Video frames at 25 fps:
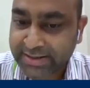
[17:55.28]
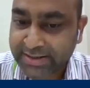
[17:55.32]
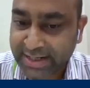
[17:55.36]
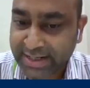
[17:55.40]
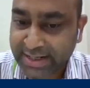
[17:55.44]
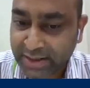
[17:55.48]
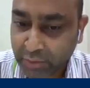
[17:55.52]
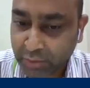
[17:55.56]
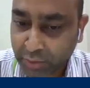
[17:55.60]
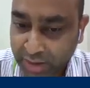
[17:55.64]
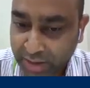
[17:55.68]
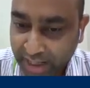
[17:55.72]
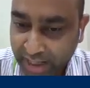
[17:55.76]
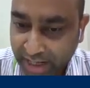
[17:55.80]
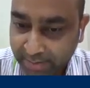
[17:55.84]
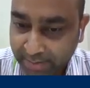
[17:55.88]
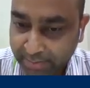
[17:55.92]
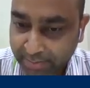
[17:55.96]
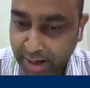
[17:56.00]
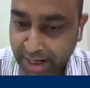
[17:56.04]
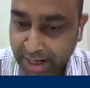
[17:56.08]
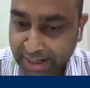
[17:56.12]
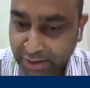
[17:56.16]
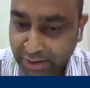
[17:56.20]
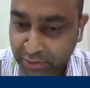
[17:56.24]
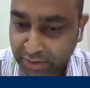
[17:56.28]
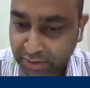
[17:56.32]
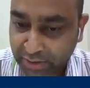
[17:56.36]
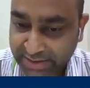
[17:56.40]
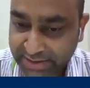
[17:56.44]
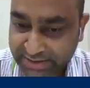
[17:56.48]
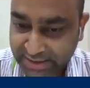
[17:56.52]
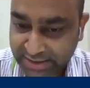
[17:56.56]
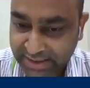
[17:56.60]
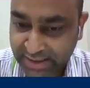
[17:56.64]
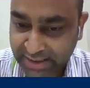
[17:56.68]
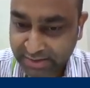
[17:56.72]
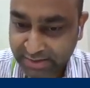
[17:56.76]
then we have
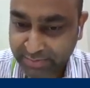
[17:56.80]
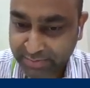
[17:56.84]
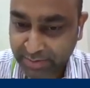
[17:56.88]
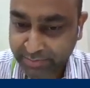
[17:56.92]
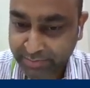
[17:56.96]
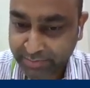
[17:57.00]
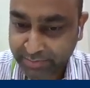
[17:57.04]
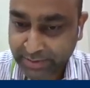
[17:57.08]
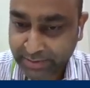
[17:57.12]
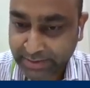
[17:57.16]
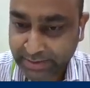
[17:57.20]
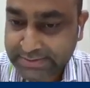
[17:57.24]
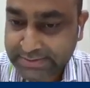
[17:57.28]
undulation in membrane,